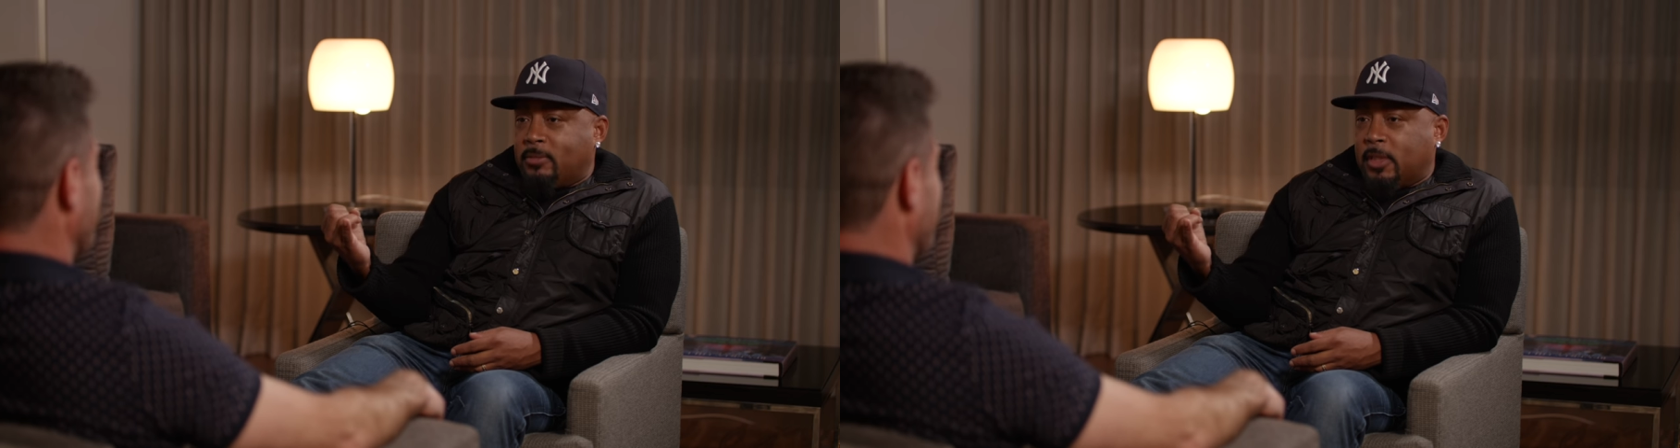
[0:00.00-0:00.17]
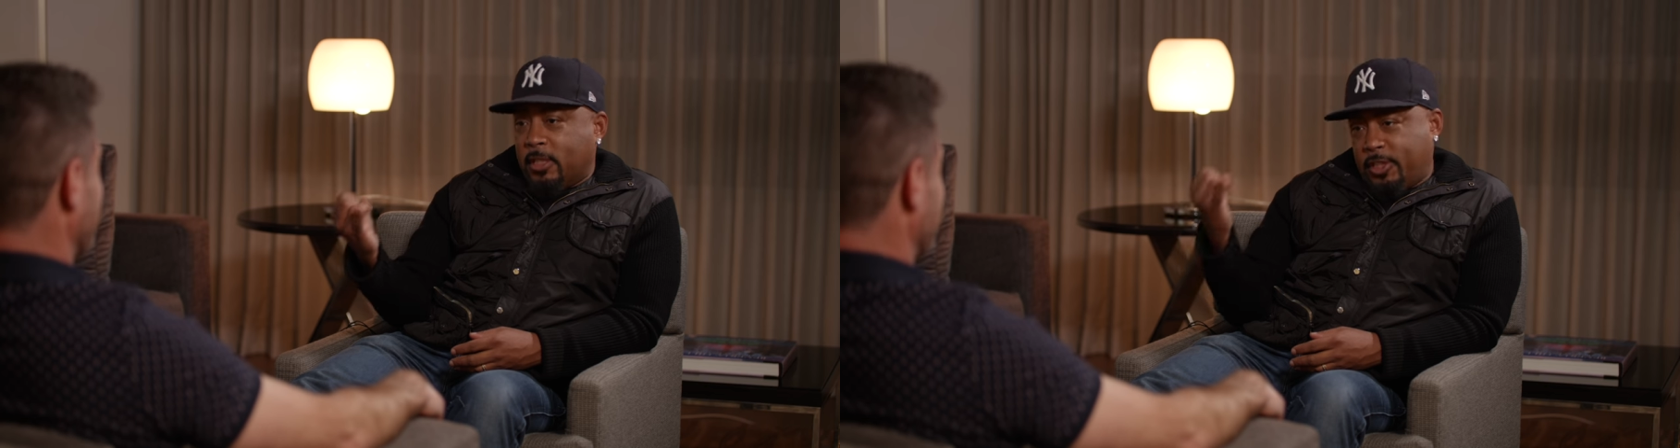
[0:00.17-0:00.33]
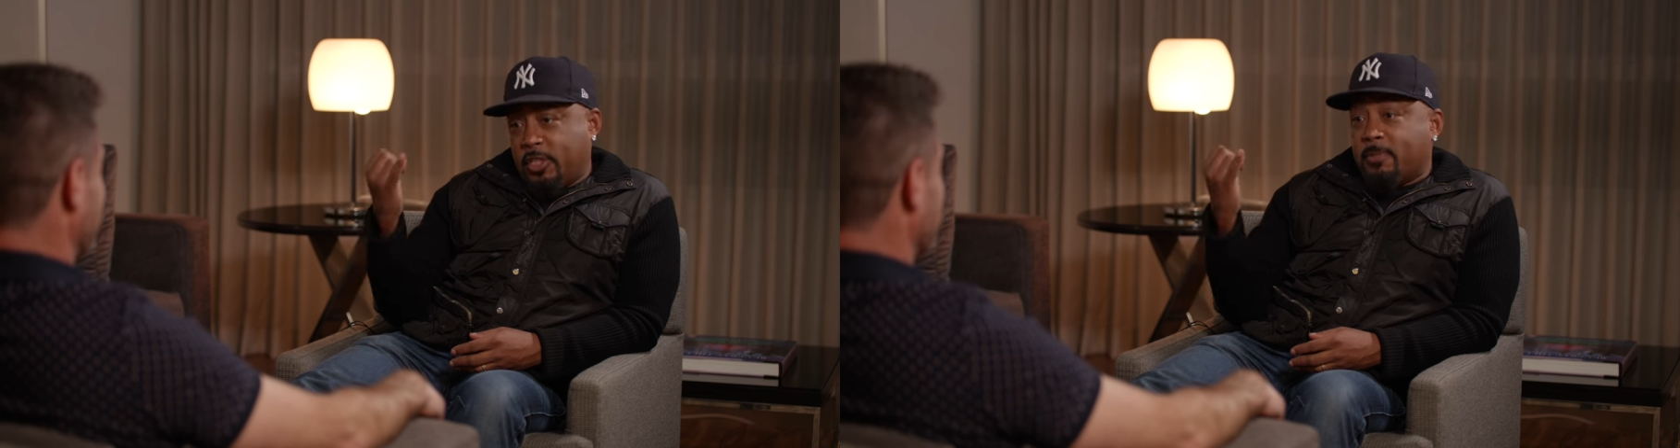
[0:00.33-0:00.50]

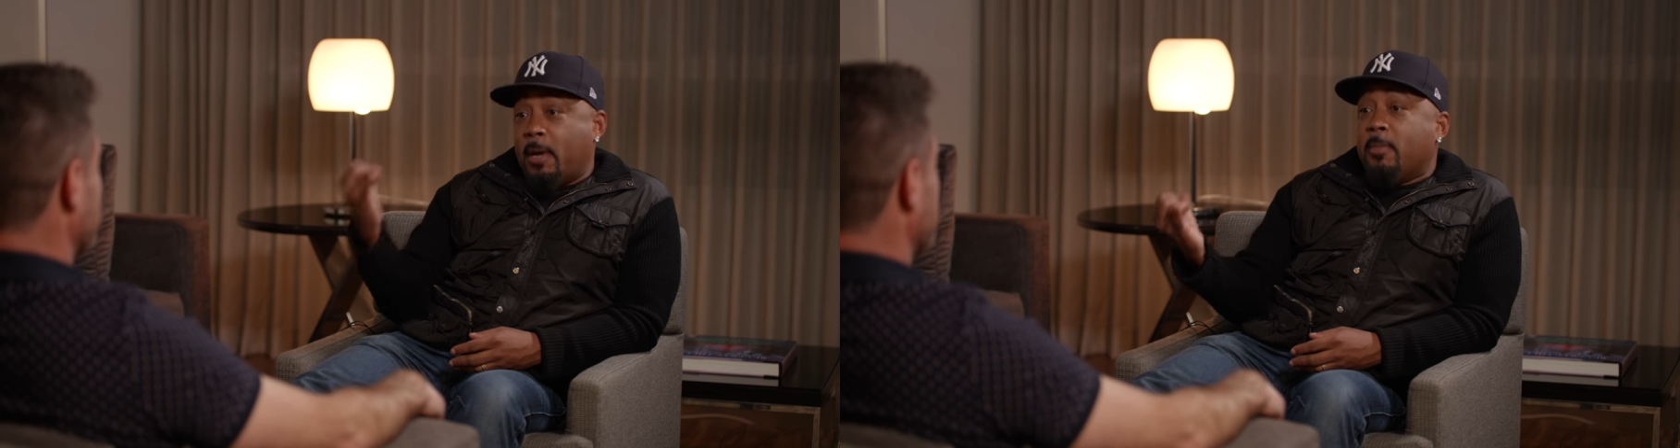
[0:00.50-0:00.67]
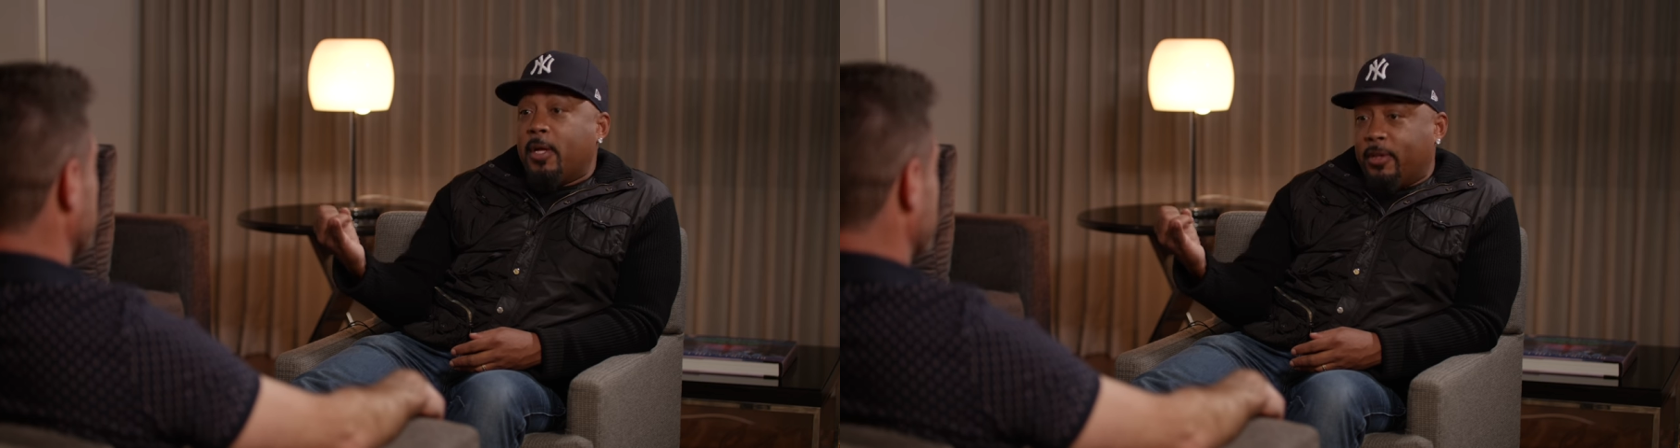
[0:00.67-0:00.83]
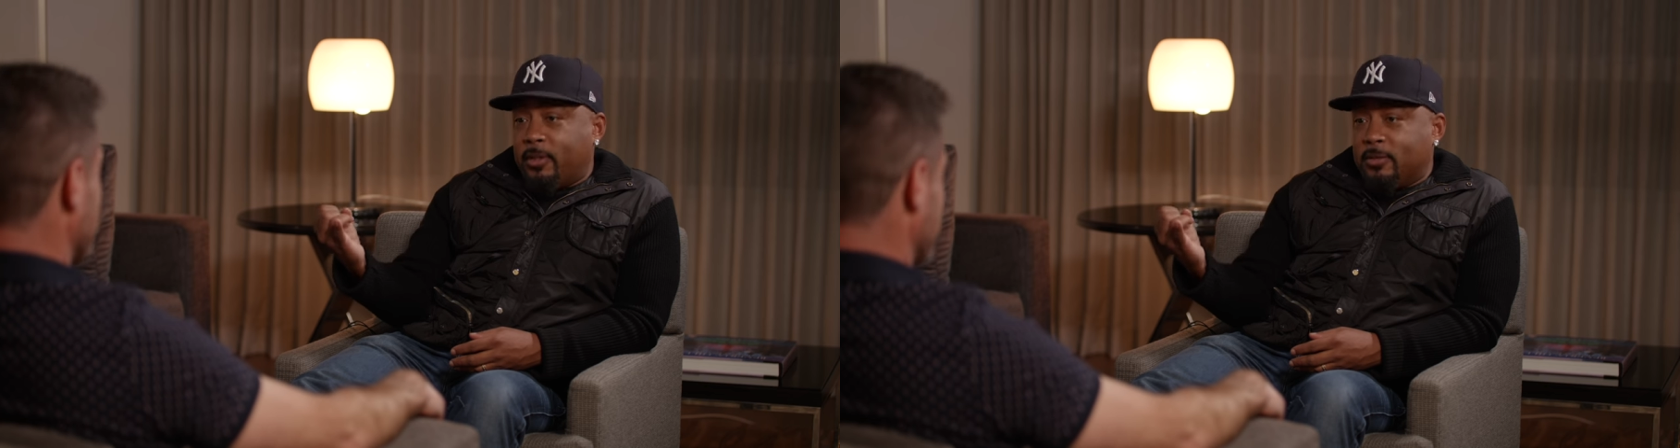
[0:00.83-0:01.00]
because she's my
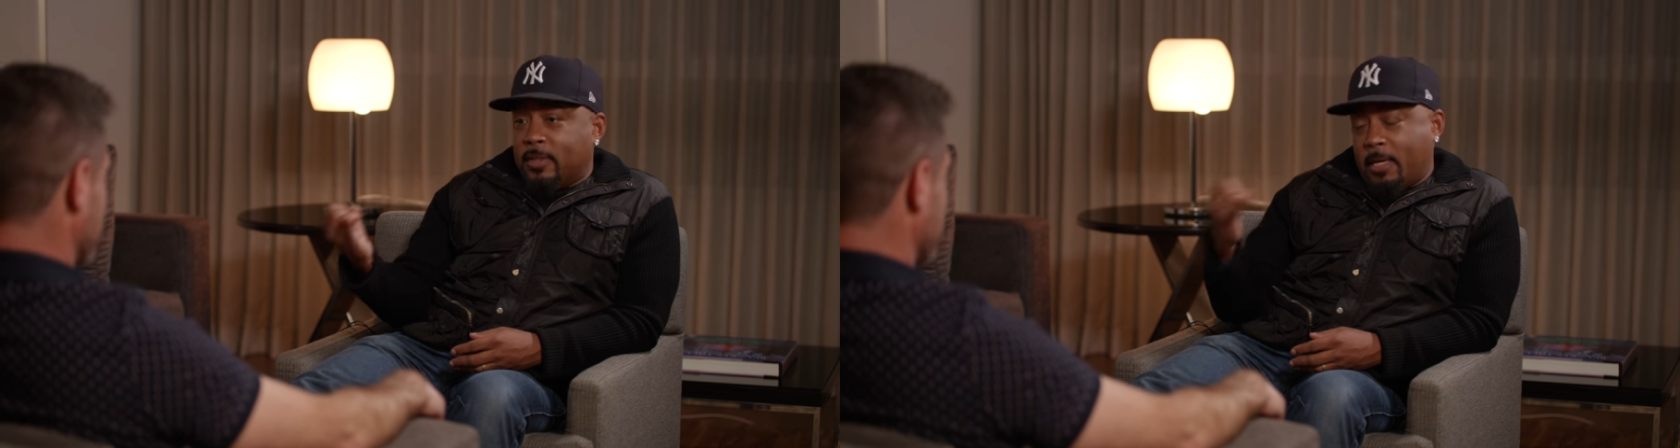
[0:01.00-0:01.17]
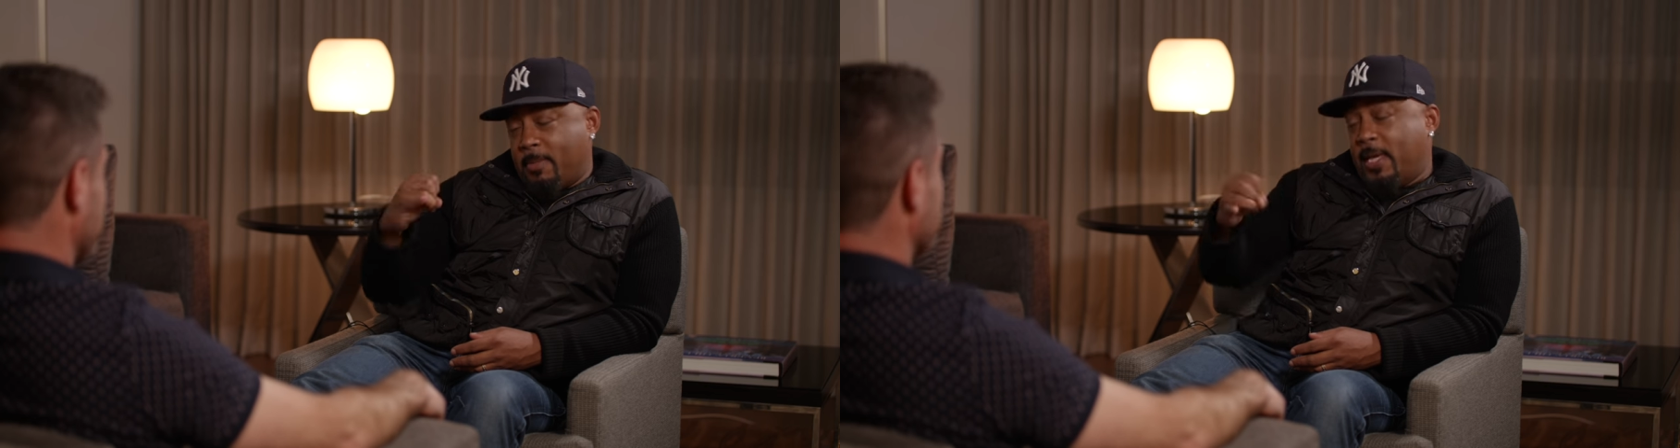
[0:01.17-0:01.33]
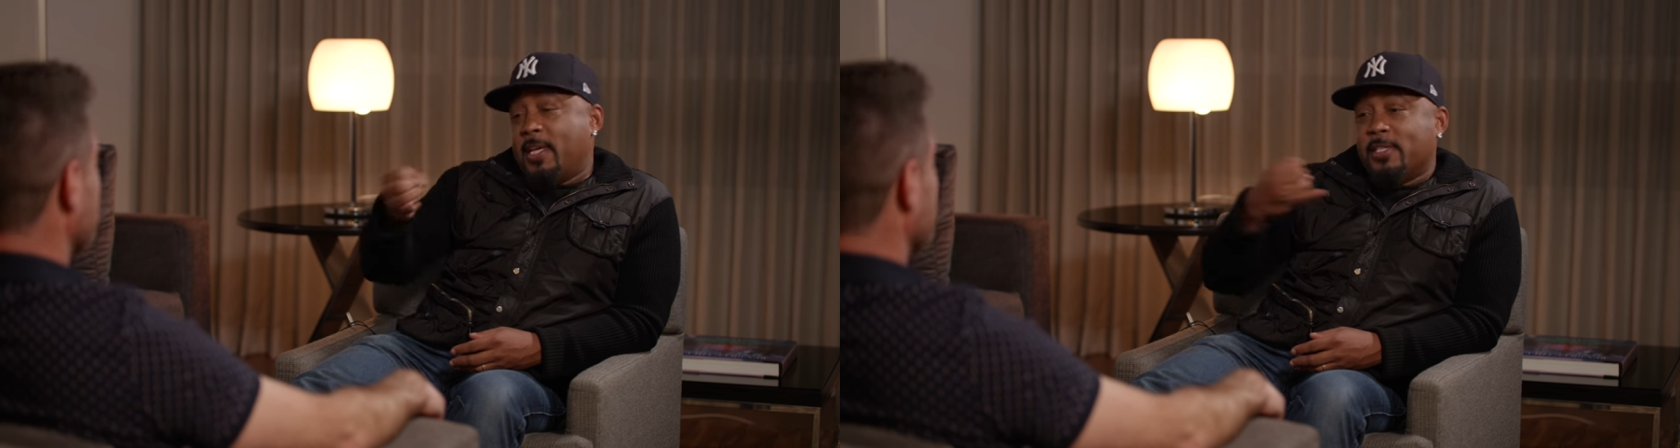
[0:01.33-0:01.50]
mother,
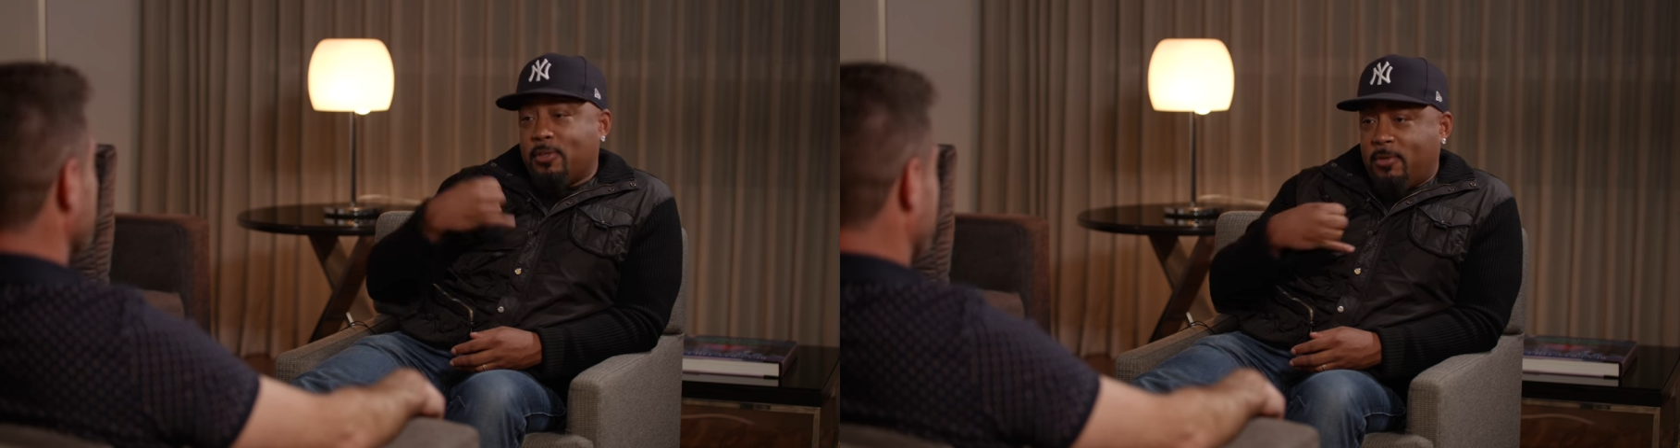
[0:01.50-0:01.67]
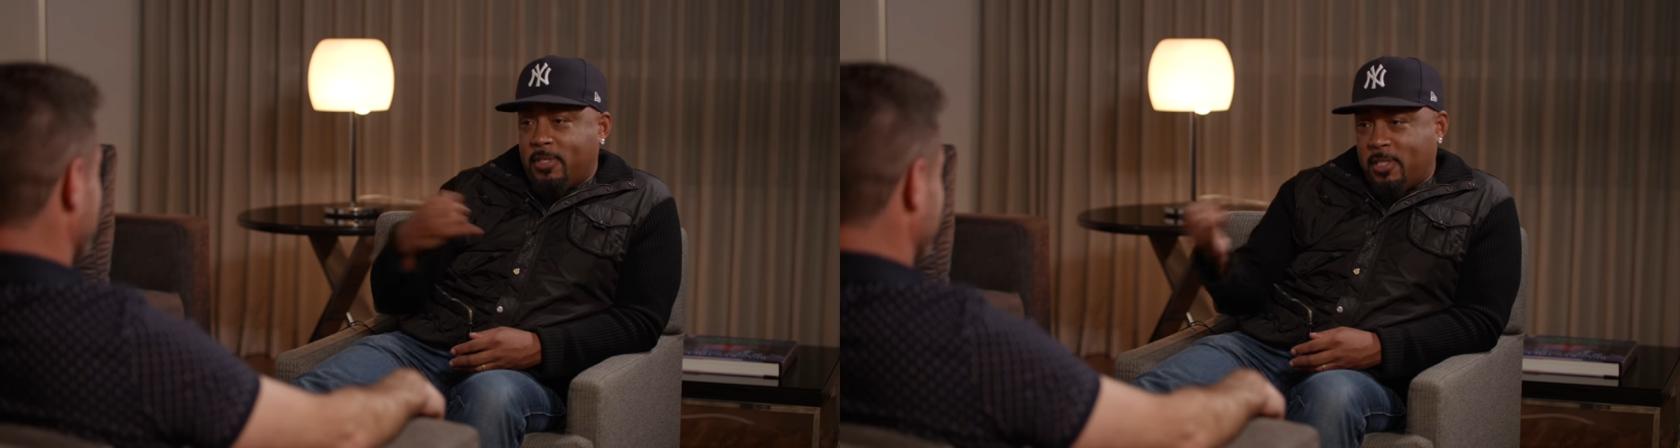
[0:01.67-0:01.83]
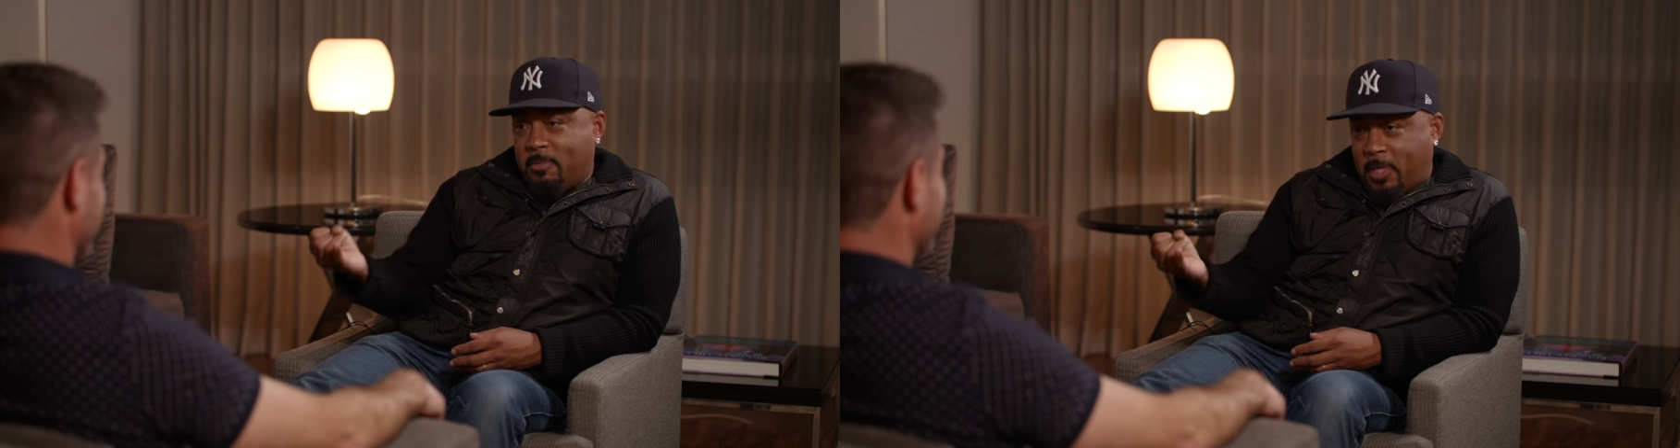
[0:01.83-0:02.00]
like my kids don't
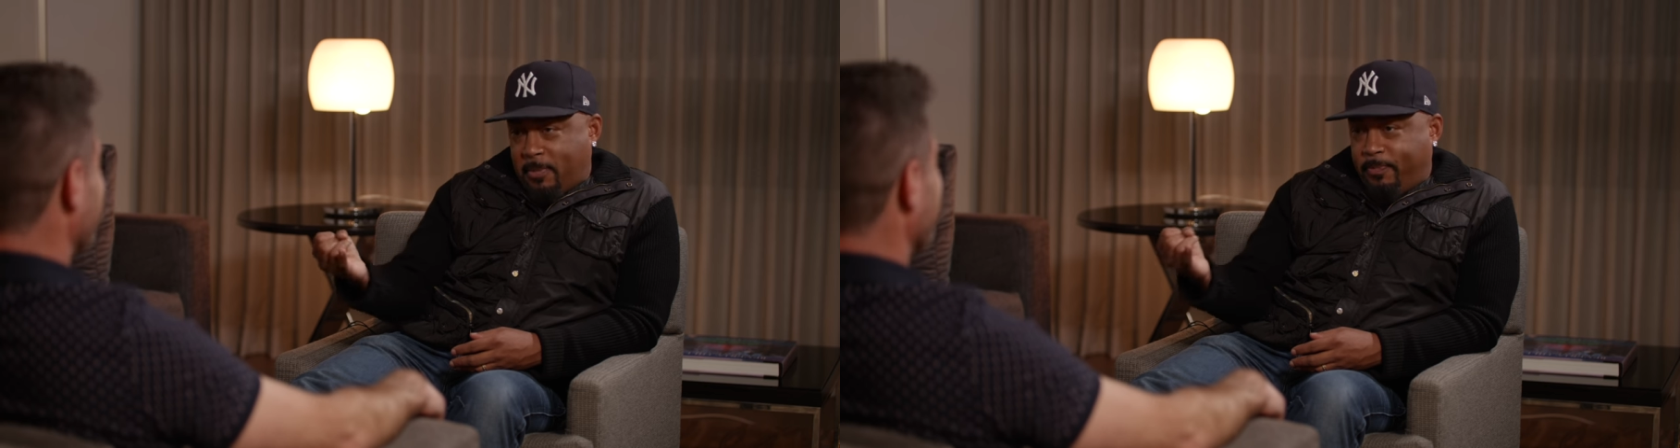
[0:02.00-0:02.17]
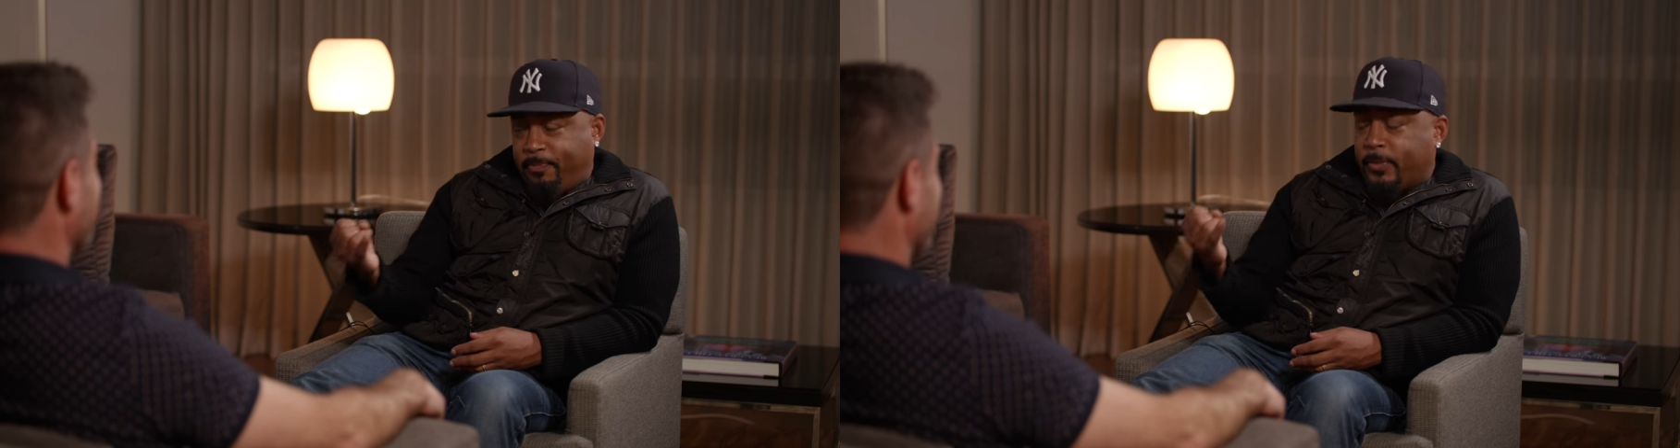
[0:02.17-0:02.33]
listen to me.